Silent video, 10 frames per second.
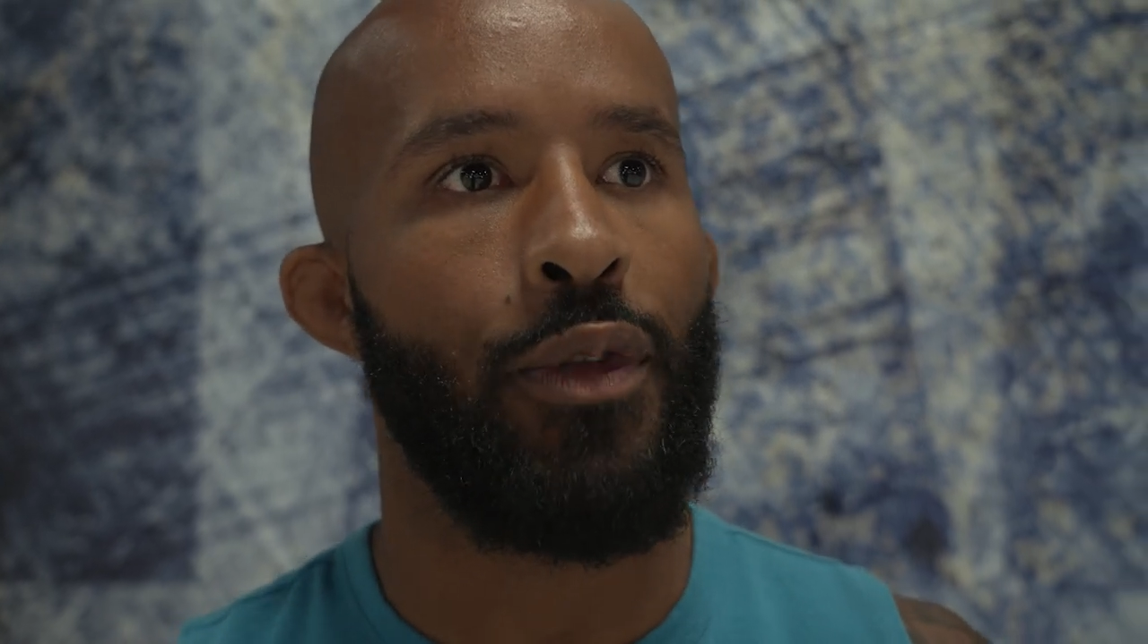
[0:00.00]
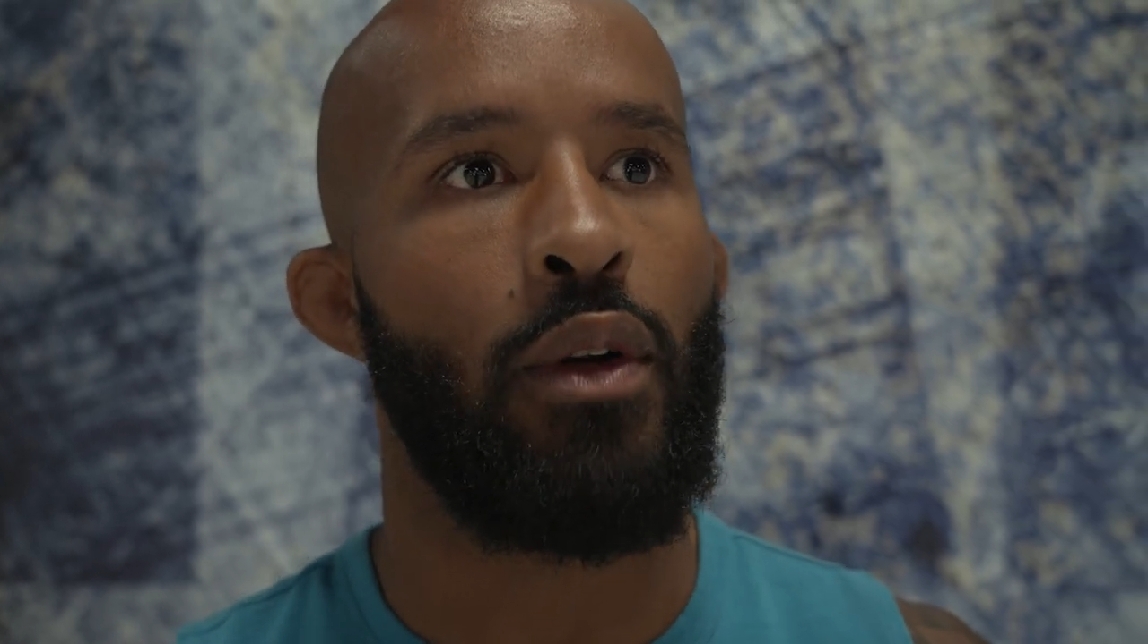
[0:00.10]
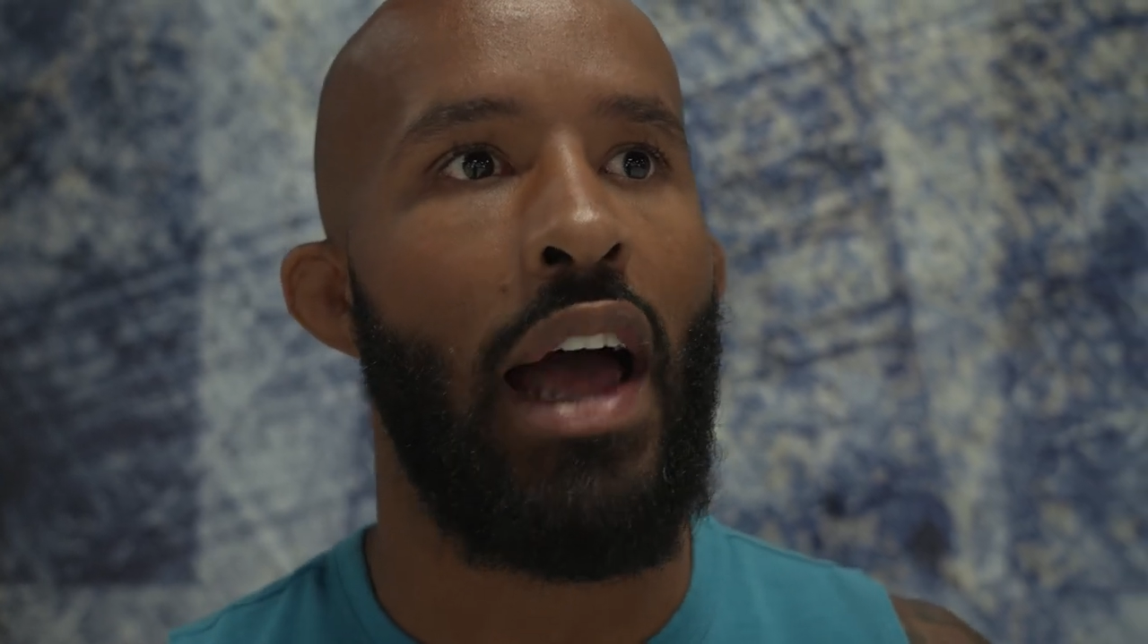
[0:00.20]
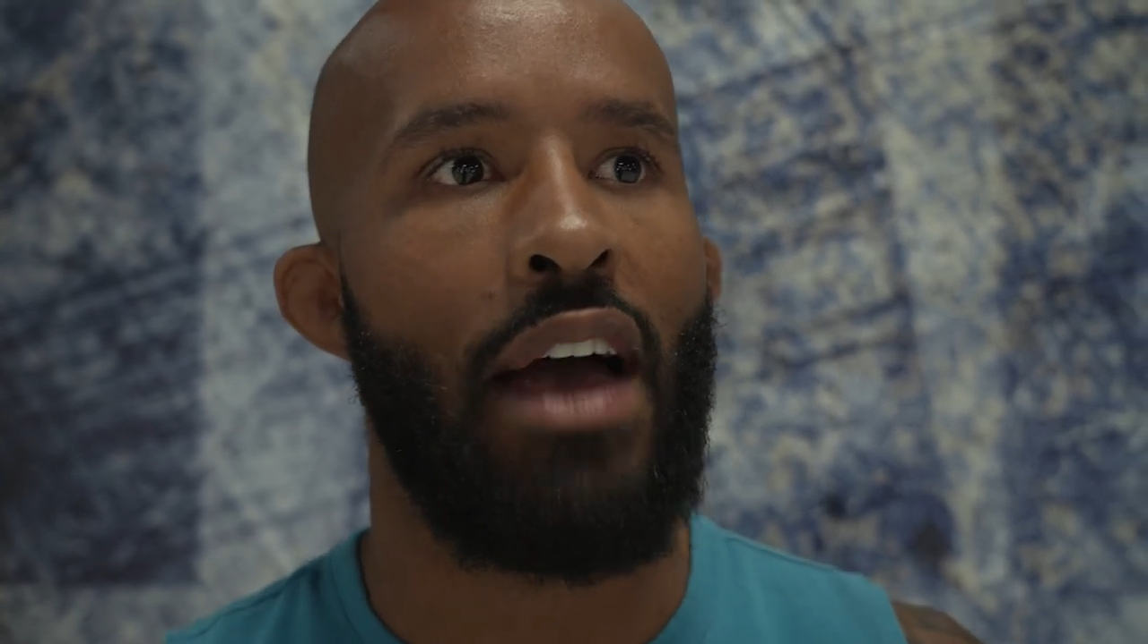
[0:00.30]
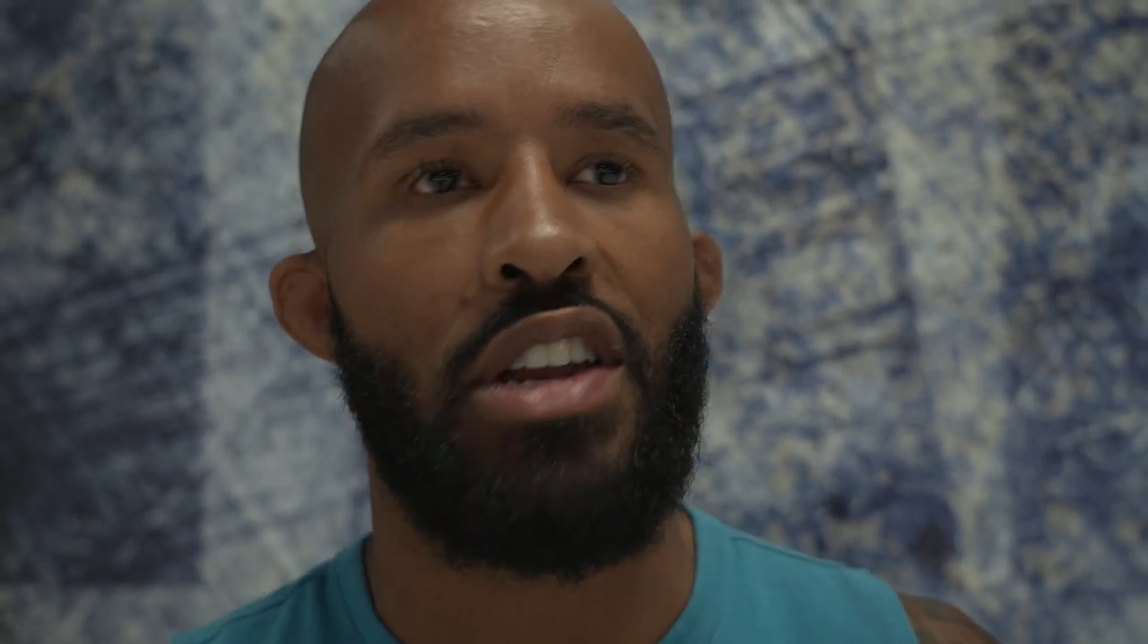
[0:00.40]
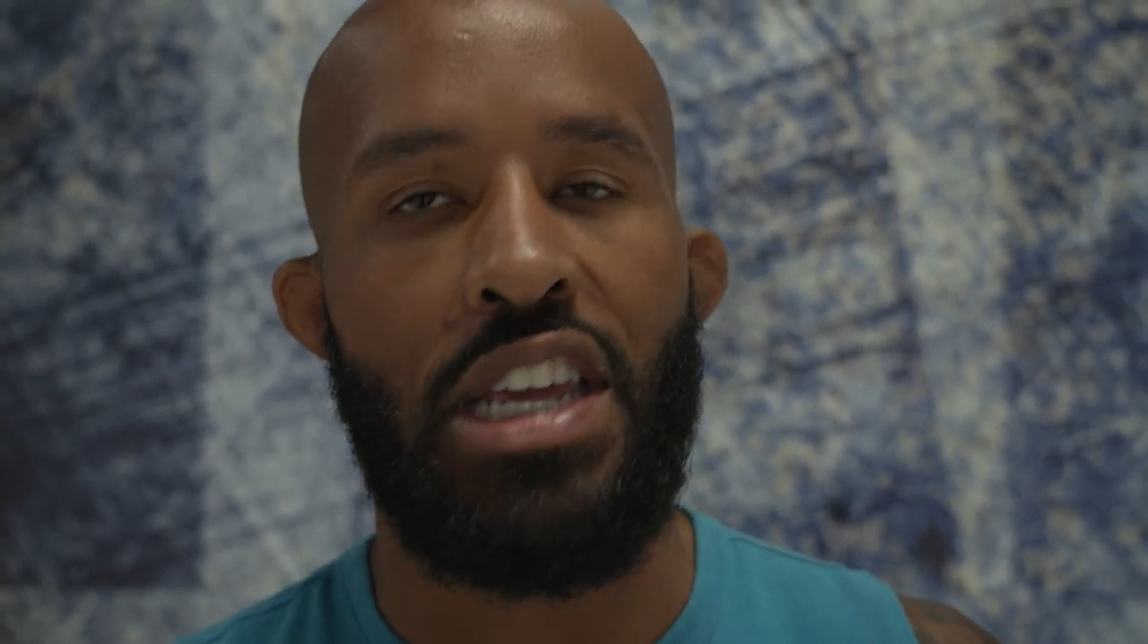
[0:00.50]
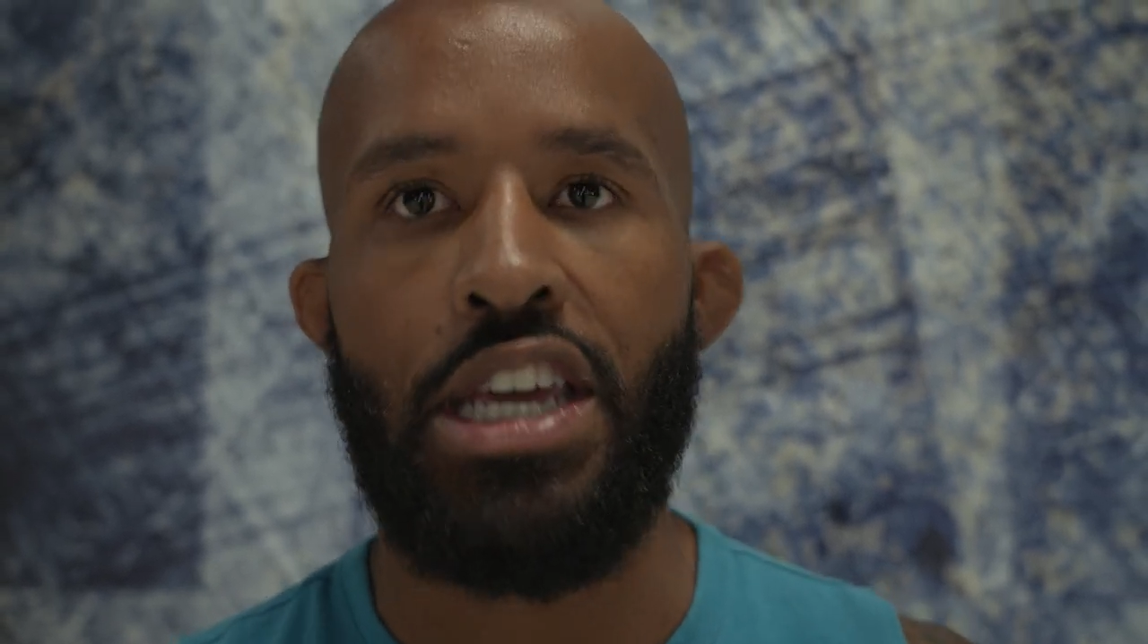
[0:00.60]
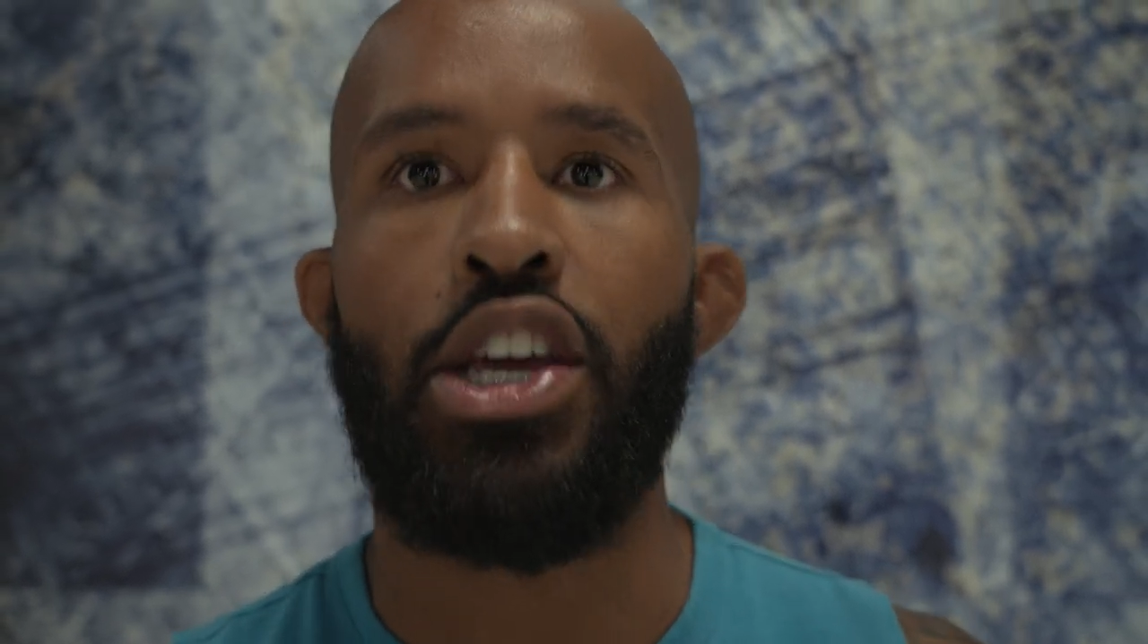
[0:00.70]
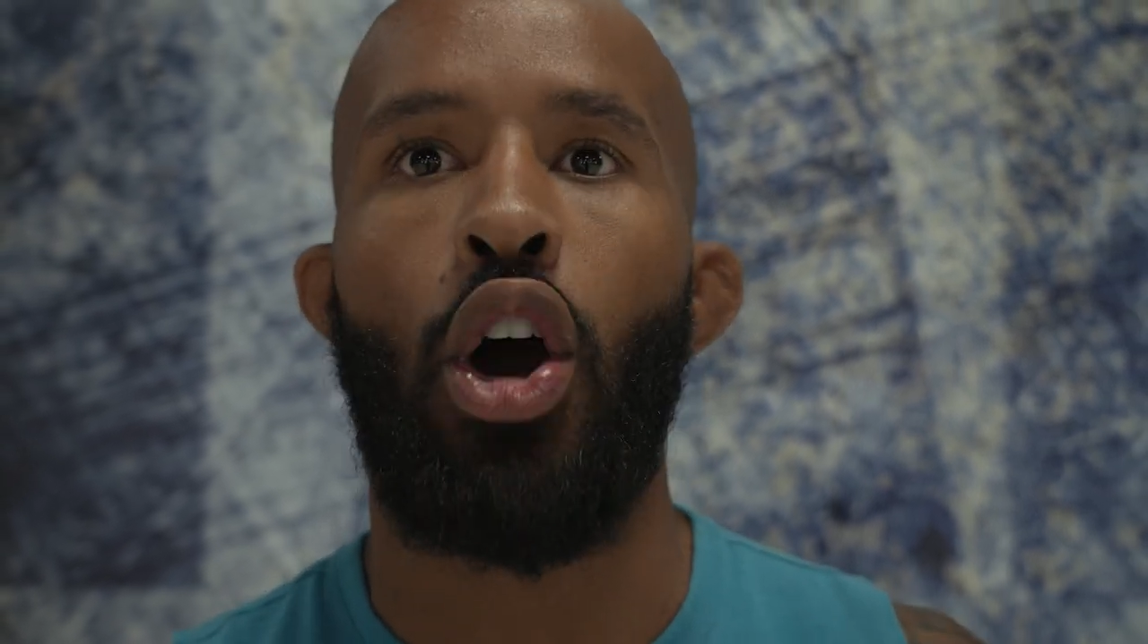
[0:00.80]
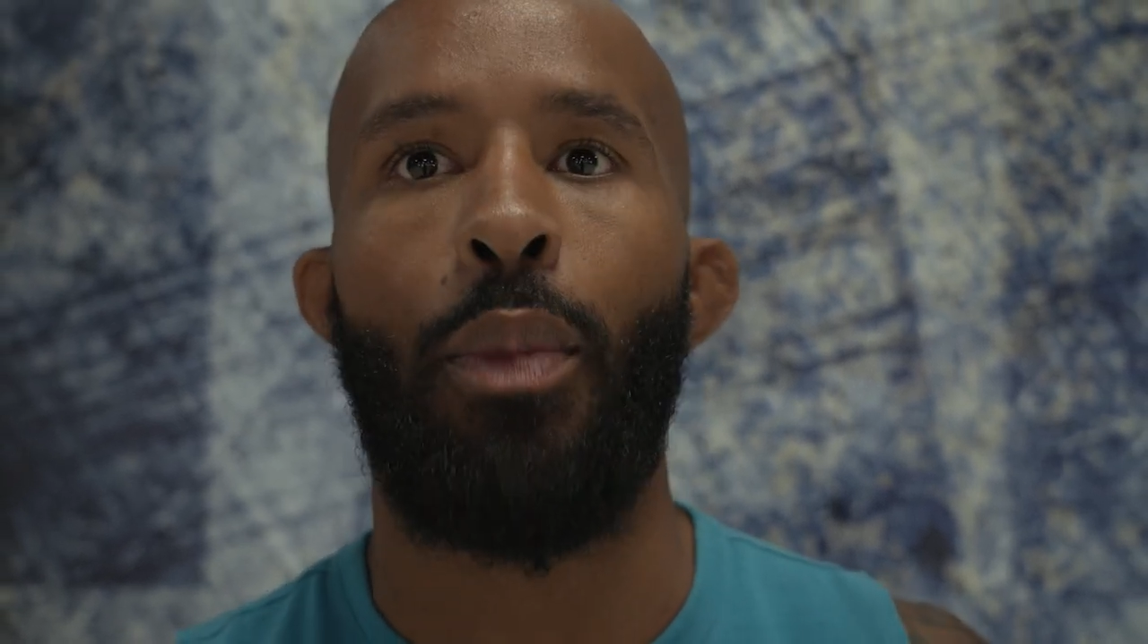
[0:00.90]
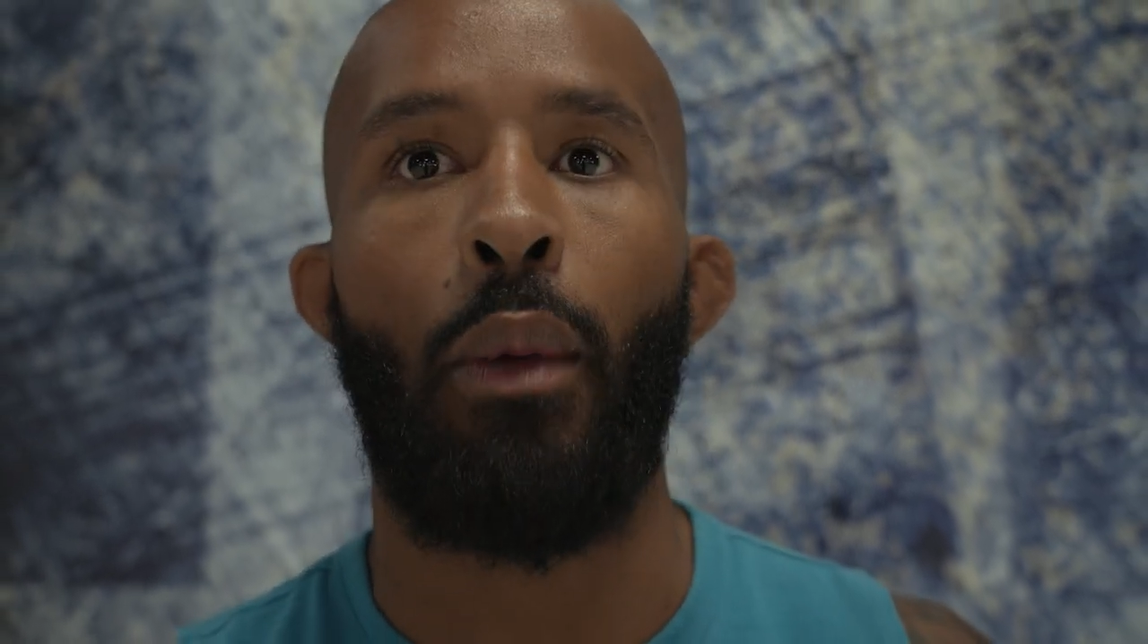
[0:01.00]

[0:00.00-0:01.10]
don't have any ego,